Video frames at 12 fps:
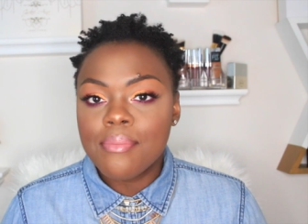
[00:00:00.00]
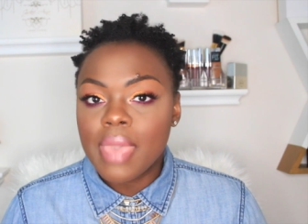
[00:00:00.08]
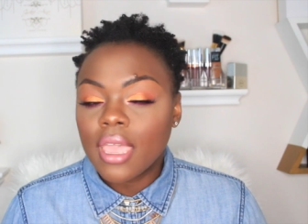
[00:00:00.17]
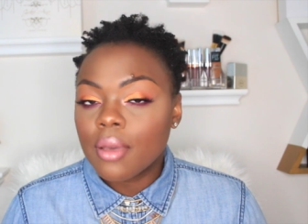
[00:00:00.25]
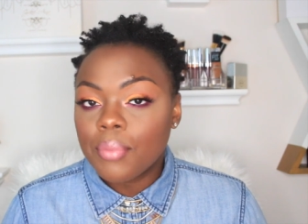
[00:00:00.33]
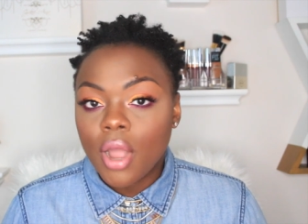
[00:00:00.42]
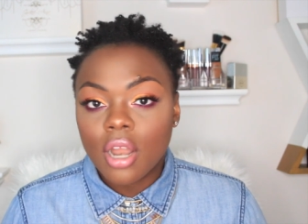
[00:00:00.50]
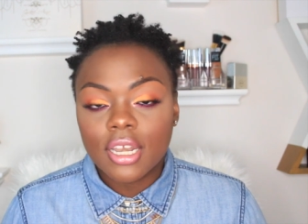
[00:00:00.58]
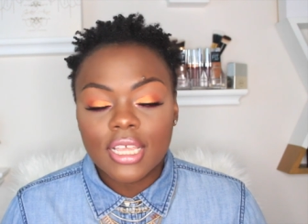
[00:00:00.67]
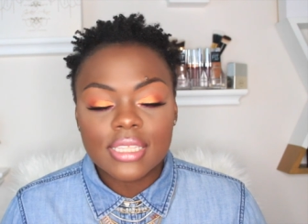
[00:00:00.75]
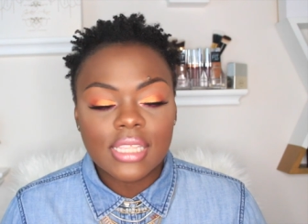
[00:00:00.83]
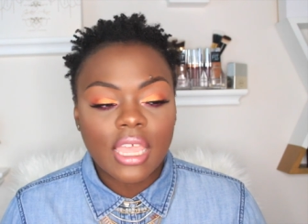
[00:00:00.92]
makeup
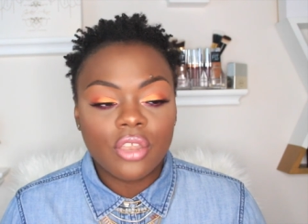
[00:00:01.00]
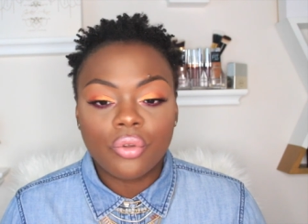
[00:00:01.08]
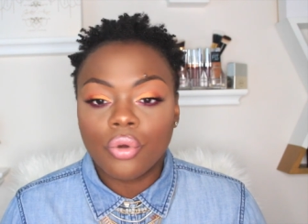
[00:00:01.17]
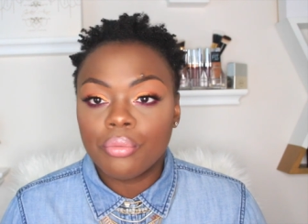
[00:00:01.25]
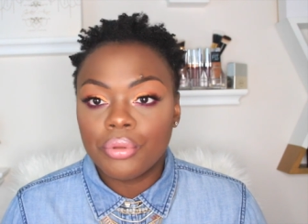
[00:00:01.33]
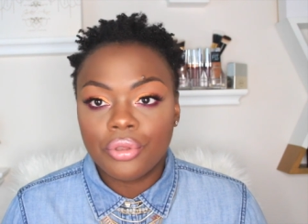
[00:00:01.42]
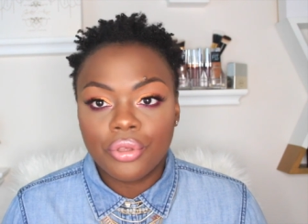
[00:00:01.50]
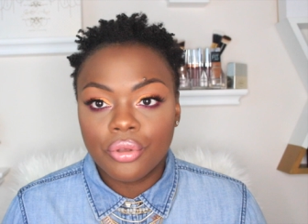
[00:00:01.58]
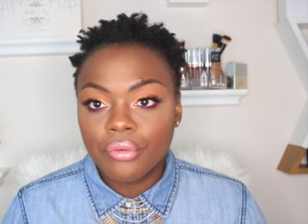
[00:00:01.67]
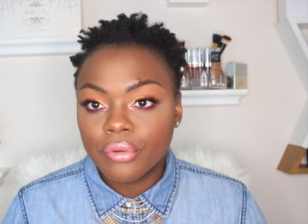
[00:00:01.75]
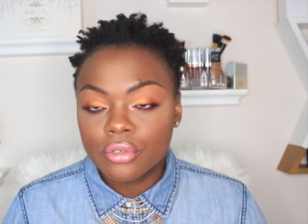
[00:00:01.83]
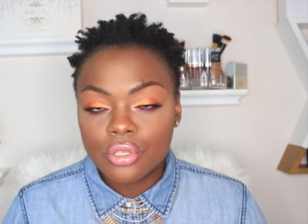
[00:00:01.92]
artists and or beauty
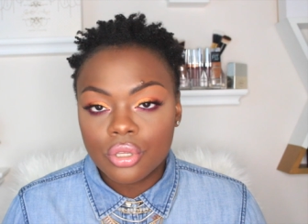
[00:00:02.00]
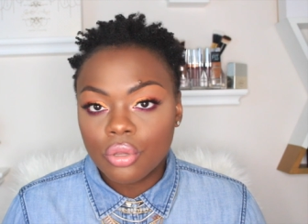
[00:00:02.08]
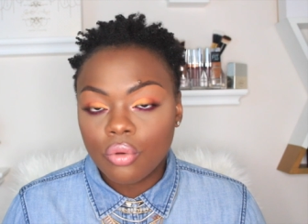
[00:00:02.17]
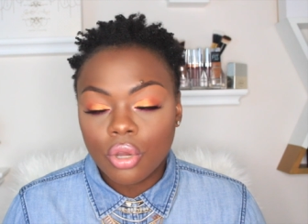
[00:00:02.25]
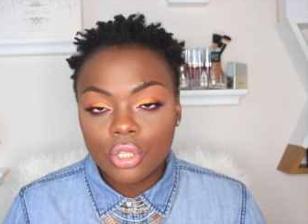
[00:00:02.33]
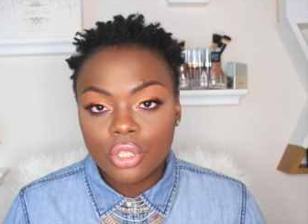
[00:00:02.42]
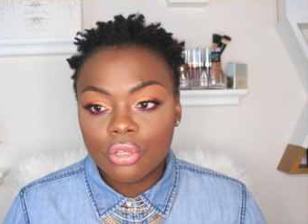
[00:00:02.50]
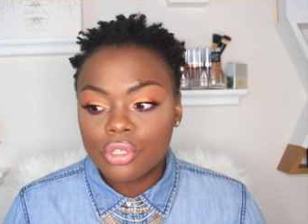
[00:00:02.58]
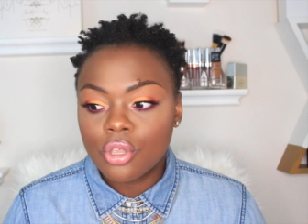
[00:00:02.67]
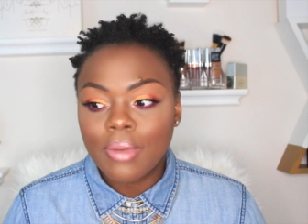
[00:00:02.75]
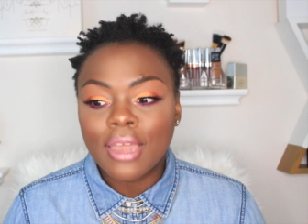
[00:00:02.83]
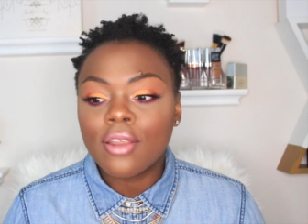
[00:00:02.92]
gurus do on
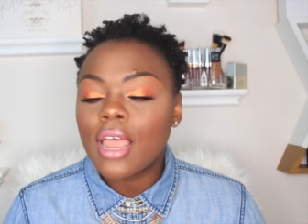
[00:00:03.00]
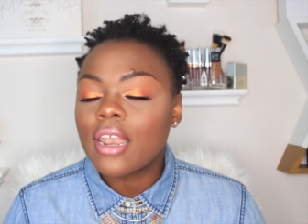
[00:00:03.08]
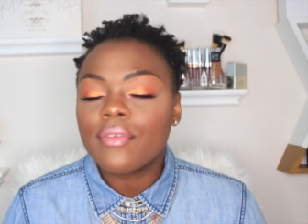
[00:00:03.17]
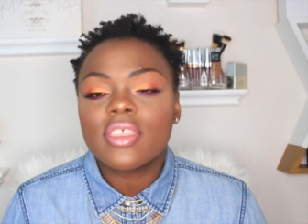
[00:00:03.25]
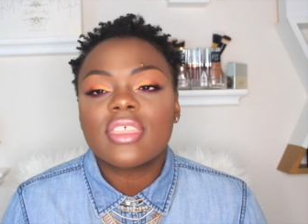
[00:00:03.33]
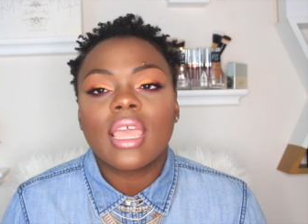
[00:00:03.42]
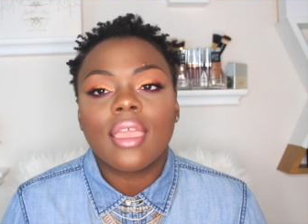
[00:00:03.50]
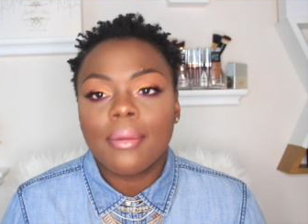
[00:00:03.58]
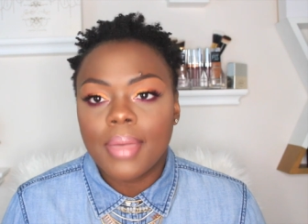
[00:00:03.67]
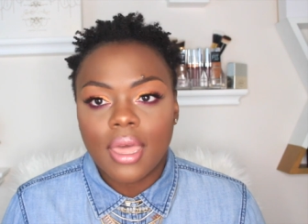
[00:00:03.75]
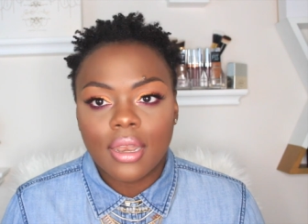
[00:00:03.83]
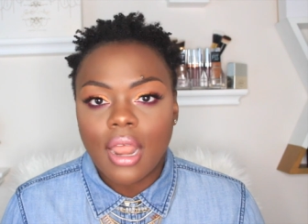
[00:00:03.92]
YouTube. I never think
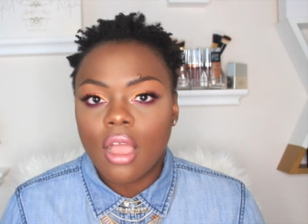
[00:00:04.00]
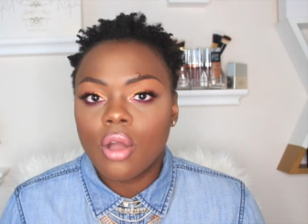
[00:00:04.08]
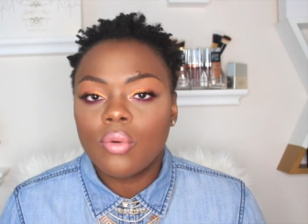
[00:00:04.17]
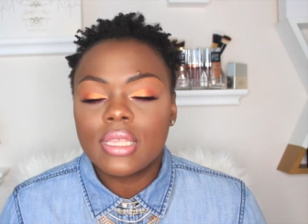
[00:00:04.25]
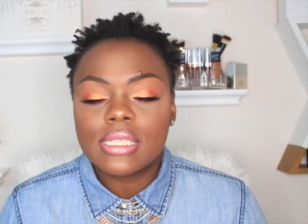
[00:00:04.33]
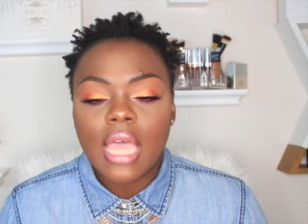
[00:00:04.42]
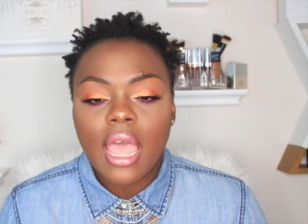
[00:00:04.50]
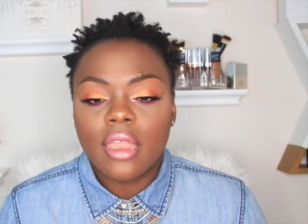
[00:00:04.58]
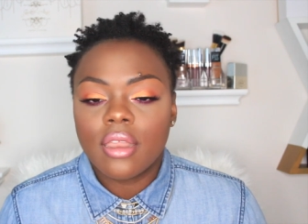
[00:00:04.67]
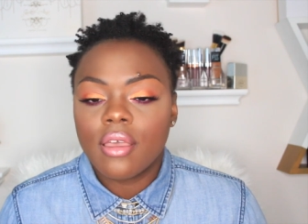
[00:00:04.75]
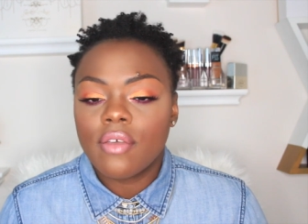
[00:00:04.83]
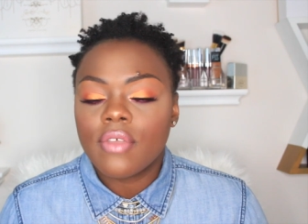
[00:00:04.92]
about it. I always
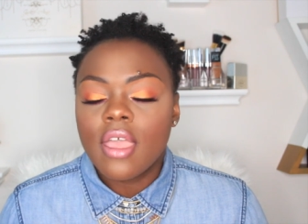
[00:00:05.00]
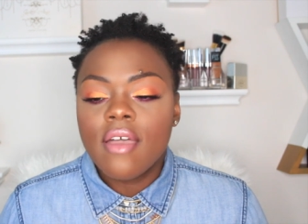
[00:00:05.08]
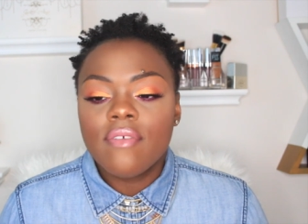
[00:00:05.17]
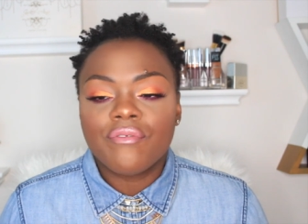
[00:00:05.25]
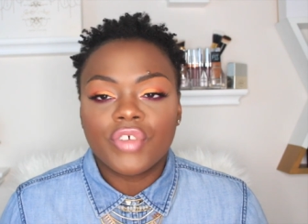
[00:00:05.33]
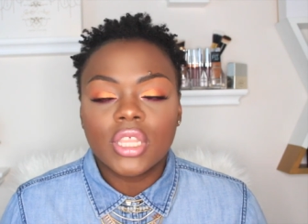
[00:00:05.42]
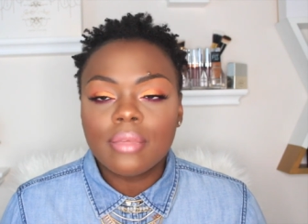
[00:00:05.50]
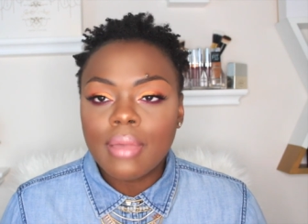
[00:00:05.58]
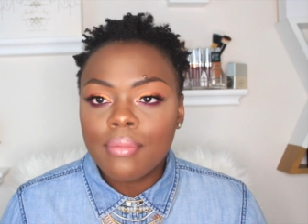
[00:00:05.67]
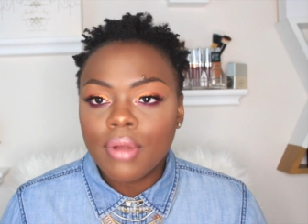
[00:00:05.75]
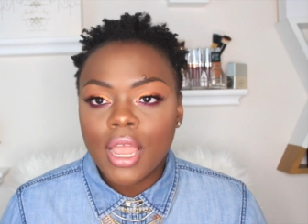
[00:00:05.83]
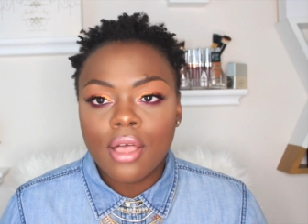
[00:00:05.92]
kind of fill in
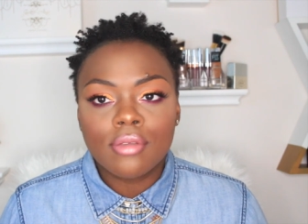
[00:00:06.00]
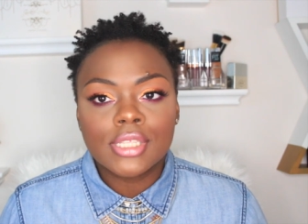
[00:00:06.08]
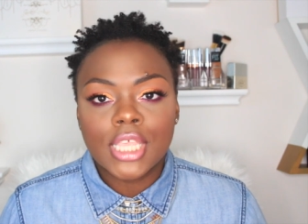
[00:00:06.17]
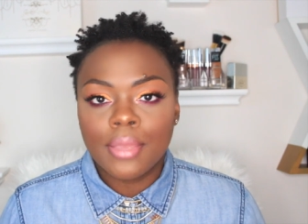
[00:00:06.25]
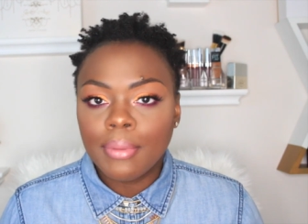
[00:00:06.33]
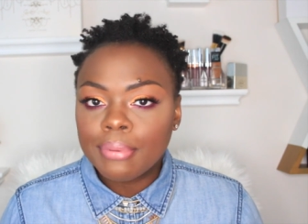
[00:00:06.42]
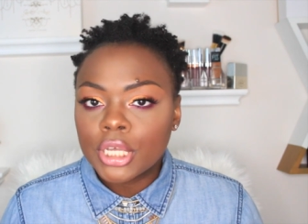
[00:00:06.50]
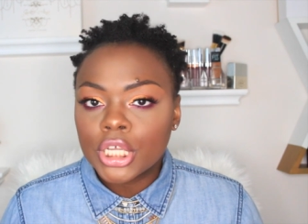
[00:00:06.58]
my brows, keep it